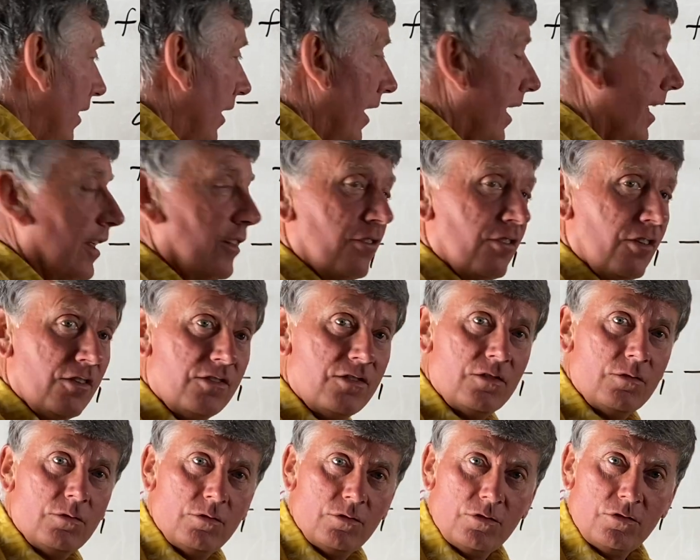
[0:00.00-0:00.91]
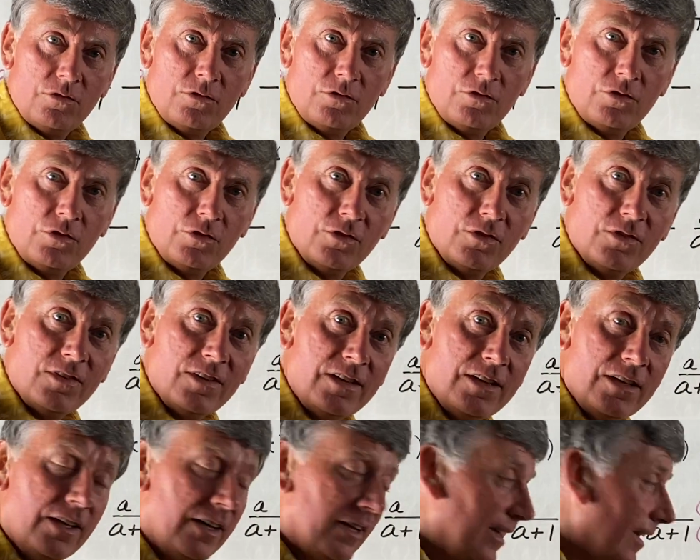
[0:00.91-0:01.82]
And just to
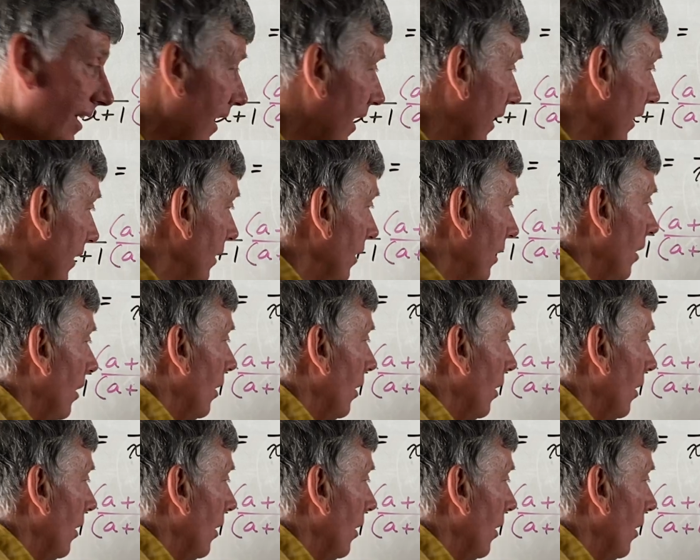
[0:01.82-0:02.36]
see it again,